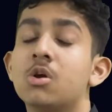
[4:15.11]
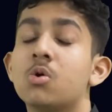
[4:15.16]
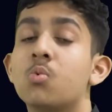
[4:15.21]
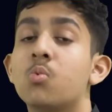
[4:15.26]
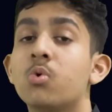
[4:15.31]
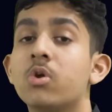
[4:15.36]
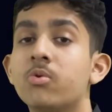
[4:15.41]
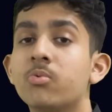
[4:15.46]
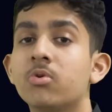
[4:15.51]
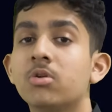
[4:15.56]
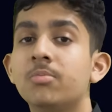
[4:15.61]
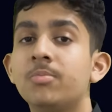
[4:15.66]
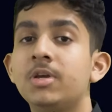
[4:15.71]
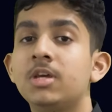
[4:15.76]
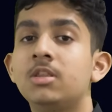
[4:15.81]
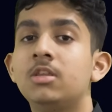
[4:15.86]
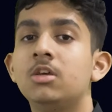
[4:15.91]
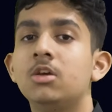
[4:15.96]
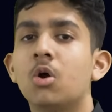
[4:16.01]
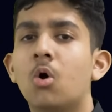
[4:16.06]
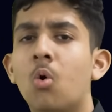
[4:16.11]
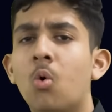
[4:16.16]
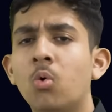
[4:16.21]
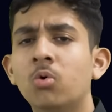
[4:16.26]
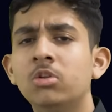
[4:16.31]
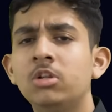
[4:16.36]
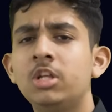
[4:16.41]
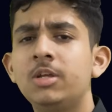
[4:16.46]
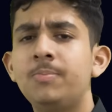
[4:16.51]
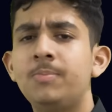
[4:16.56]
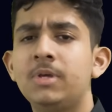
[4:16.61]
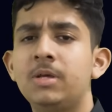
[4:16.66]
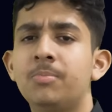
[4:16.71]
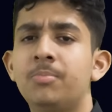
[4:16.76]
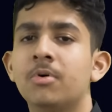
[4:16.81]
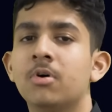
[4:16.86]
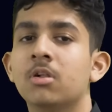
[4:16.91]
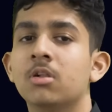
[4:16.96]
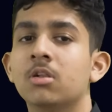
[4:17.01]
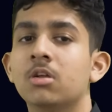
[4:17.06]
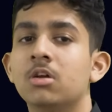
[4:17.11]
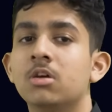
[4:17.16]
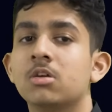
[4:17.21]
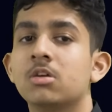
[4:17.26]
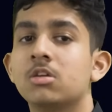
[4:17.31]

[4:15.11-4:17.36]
We will be the only people